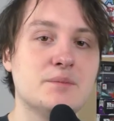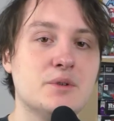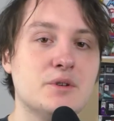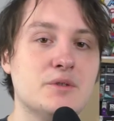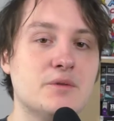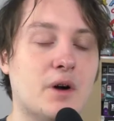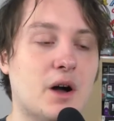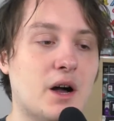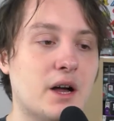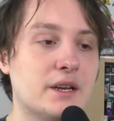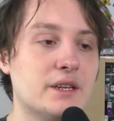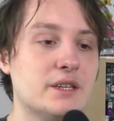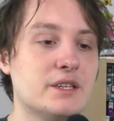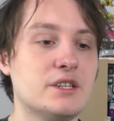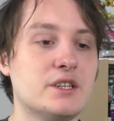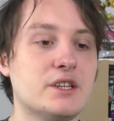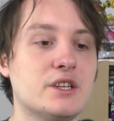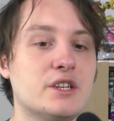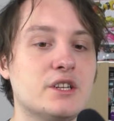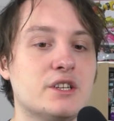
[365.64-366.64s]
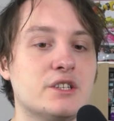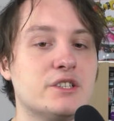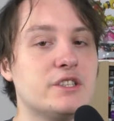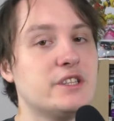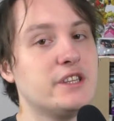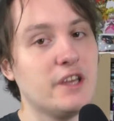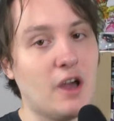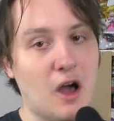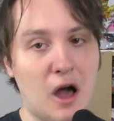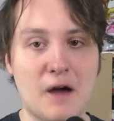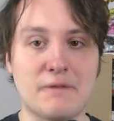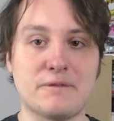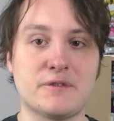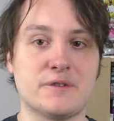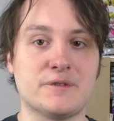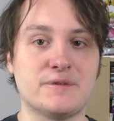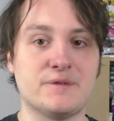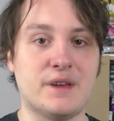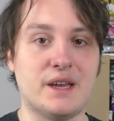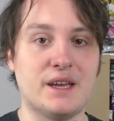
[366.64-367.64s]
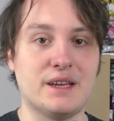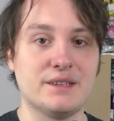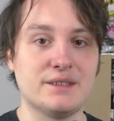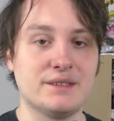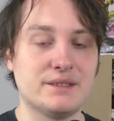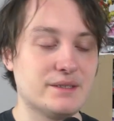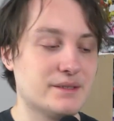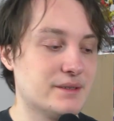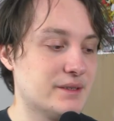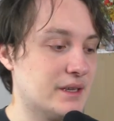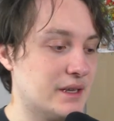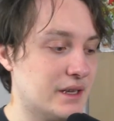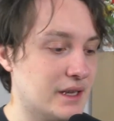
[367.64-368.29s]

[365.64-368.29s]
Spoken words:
move on to the offer phase.